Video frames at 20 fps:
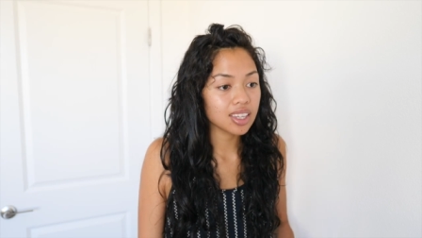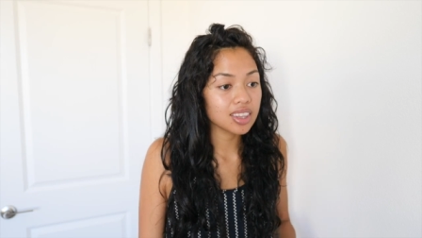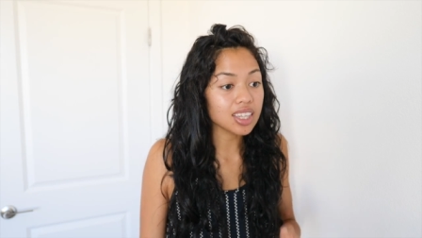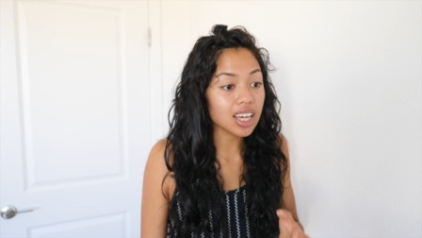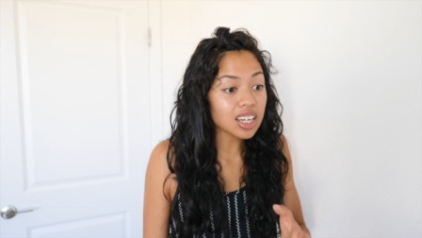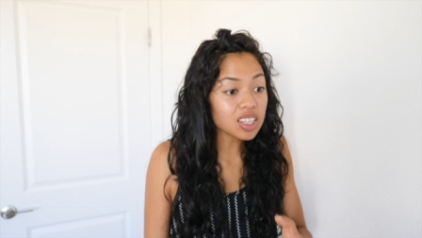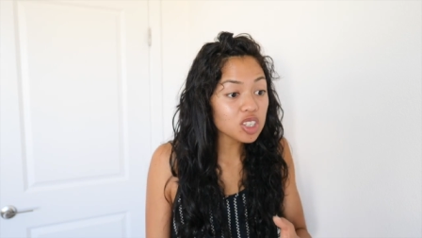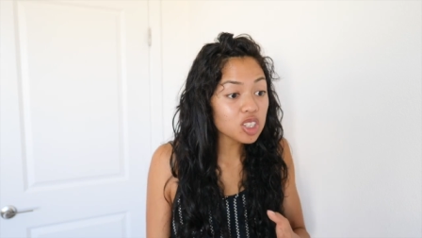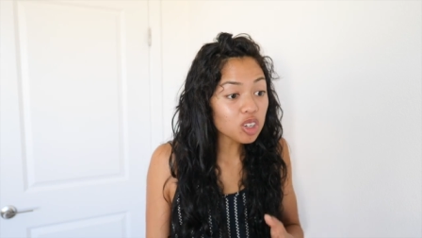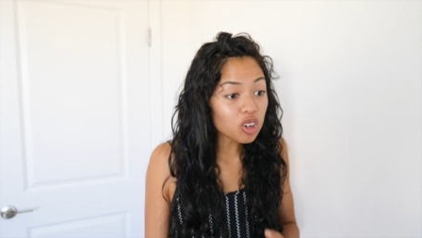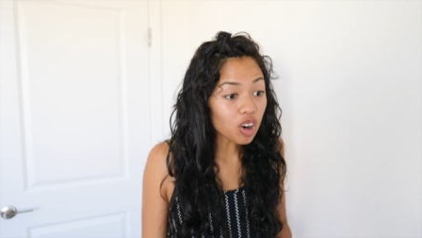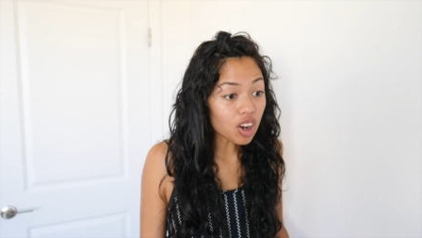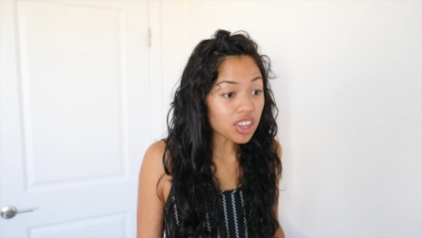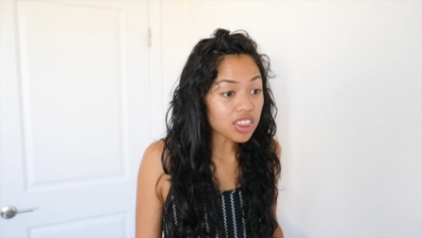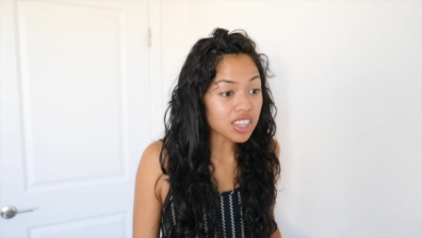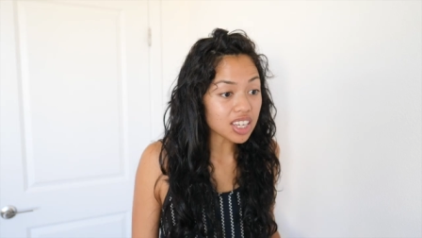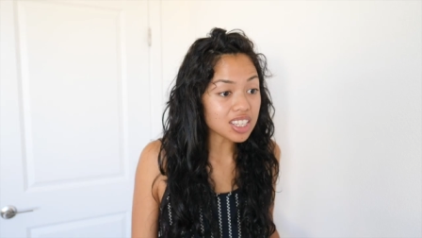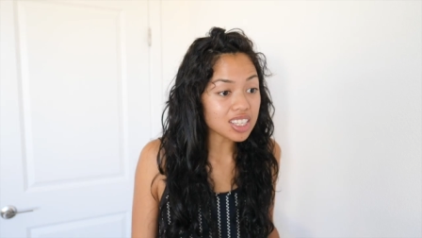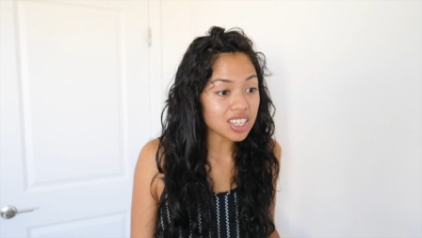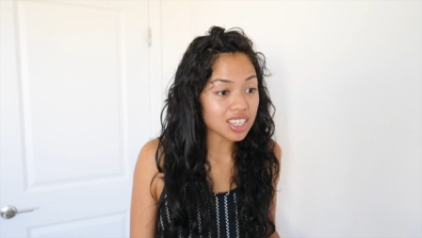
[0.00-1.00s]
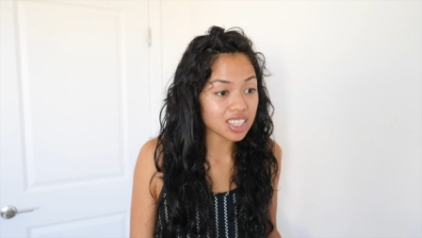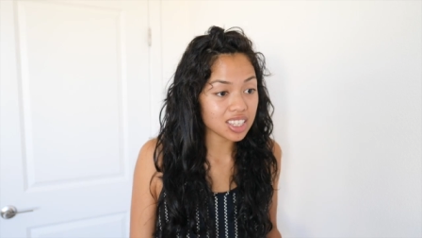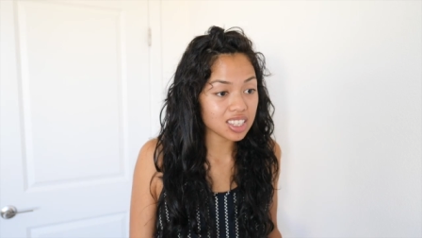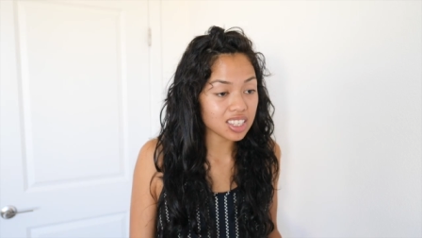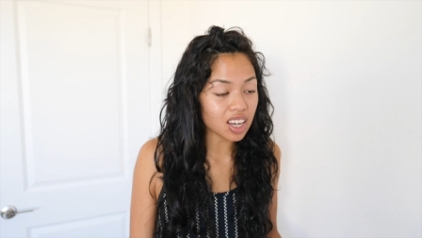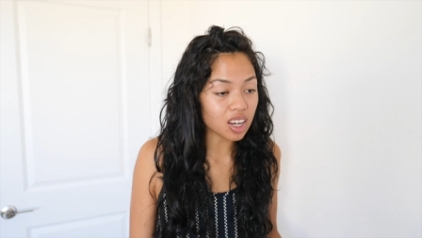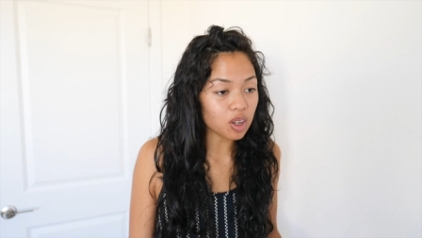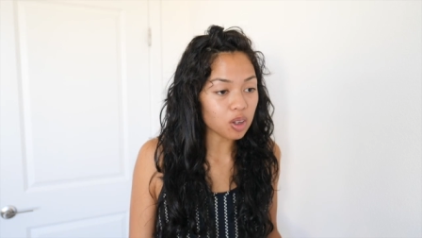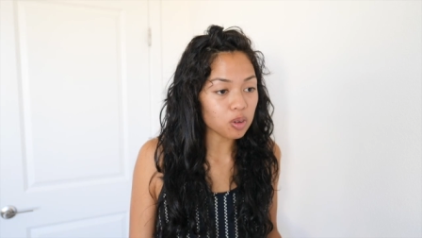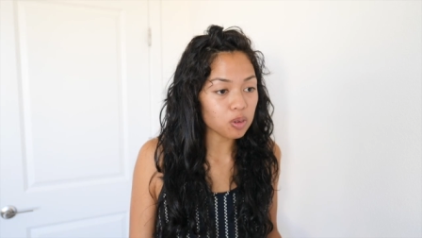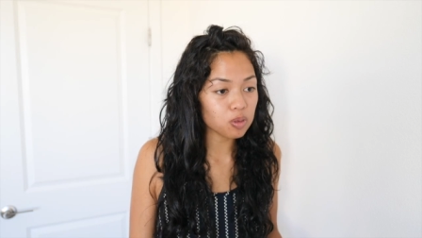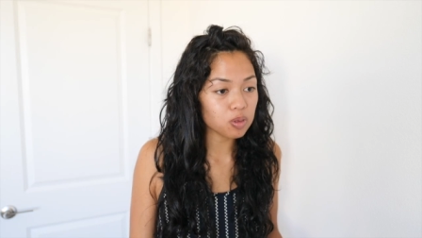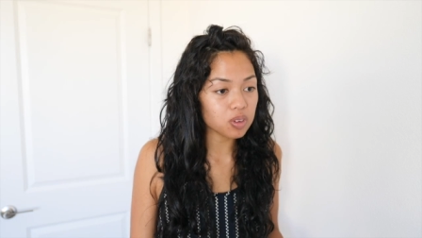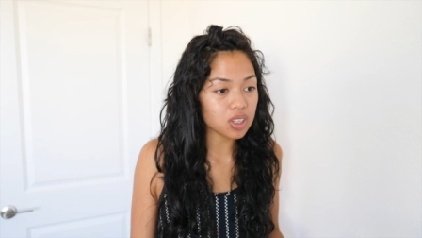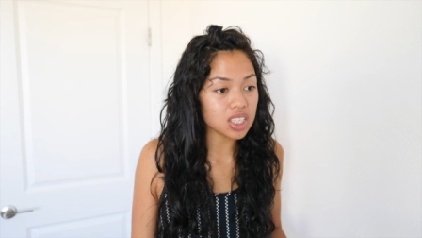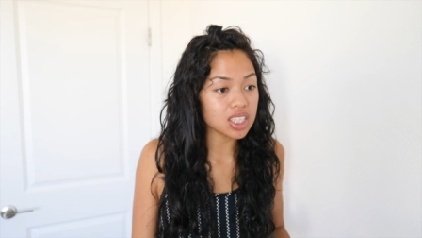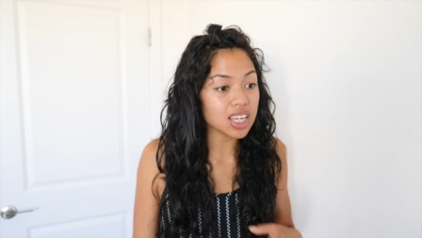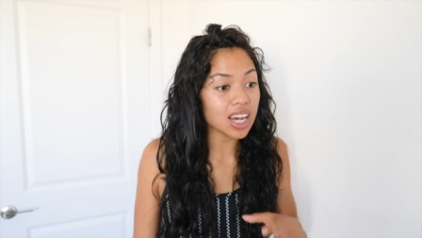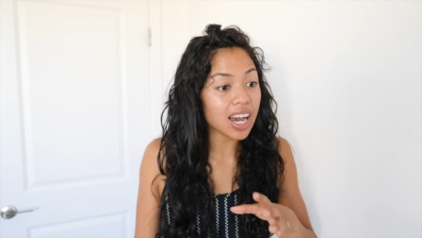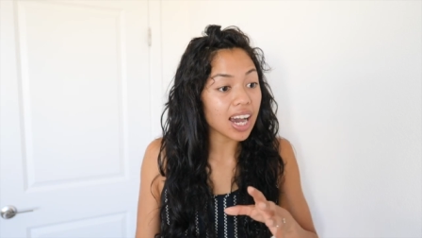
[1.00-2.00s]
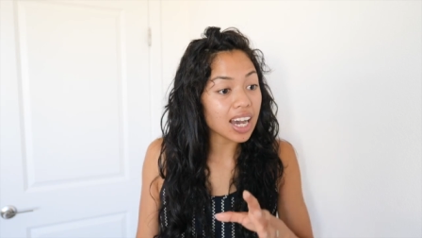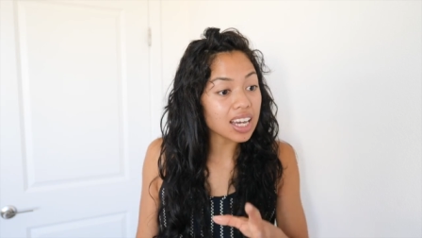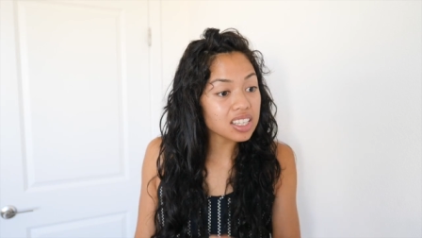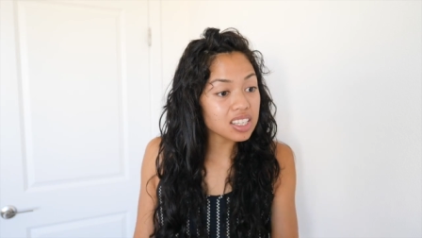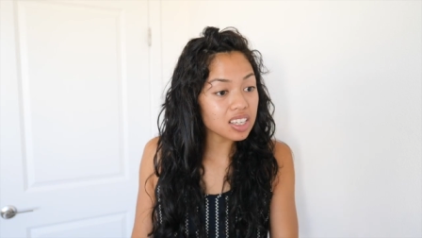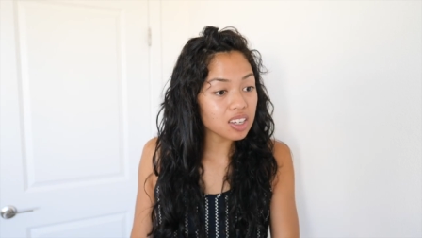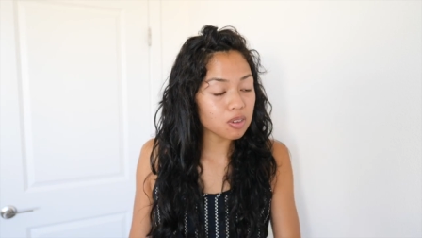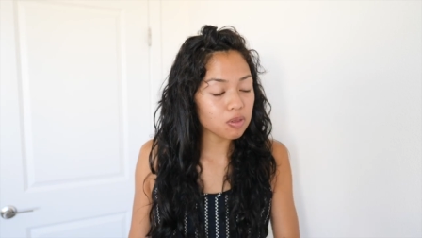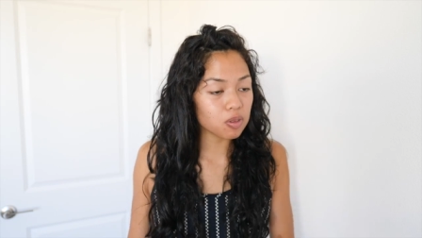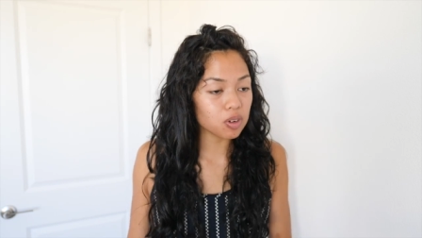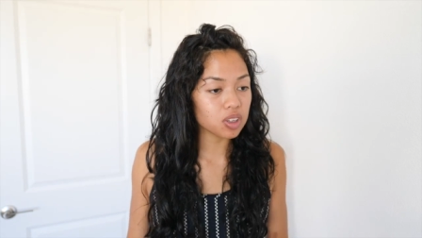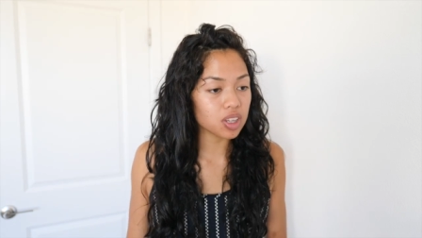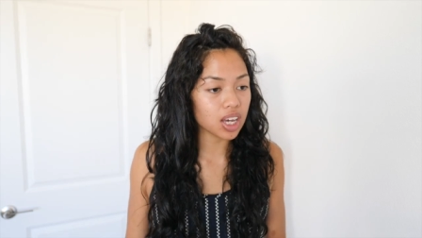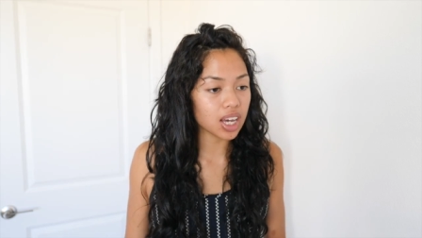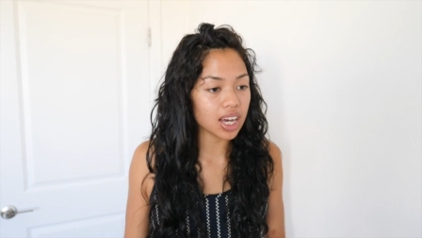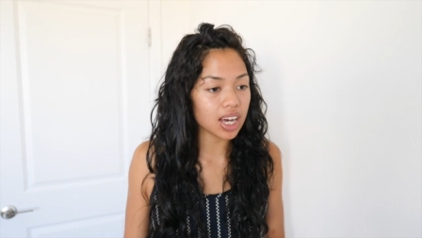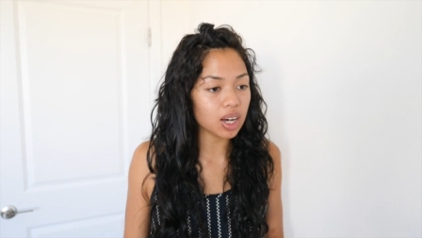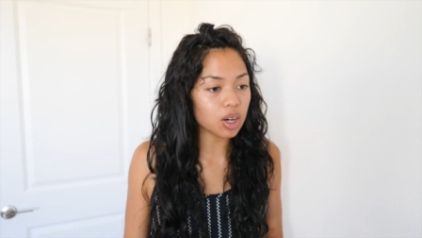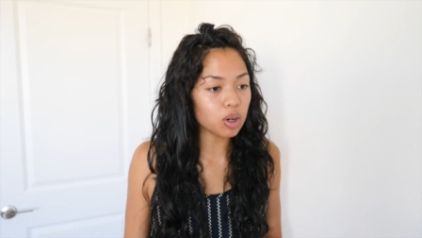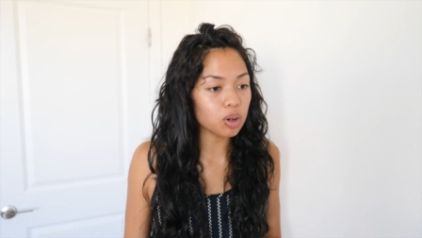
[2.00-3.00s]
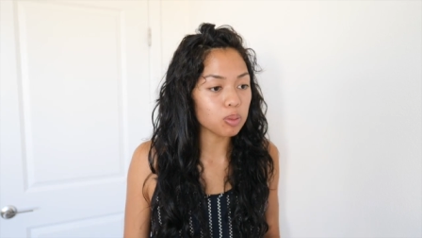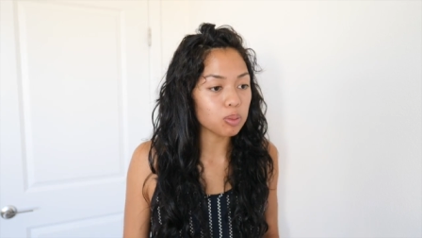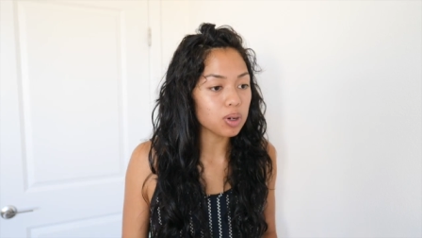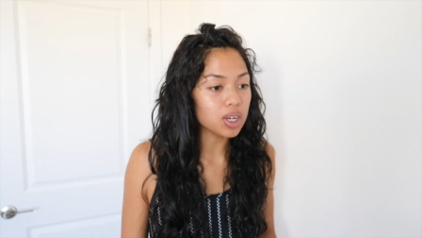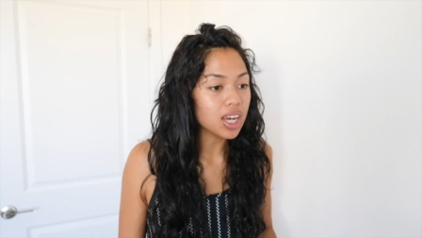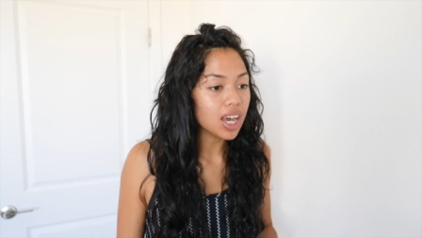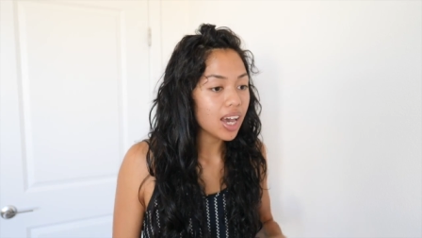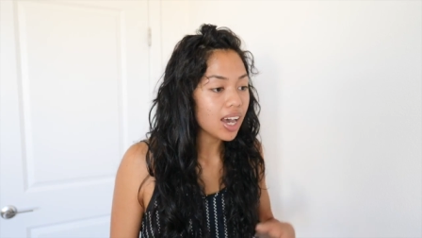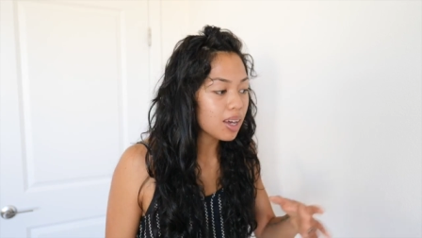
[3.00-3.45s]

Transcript: That's your authentic self, is asking for that help,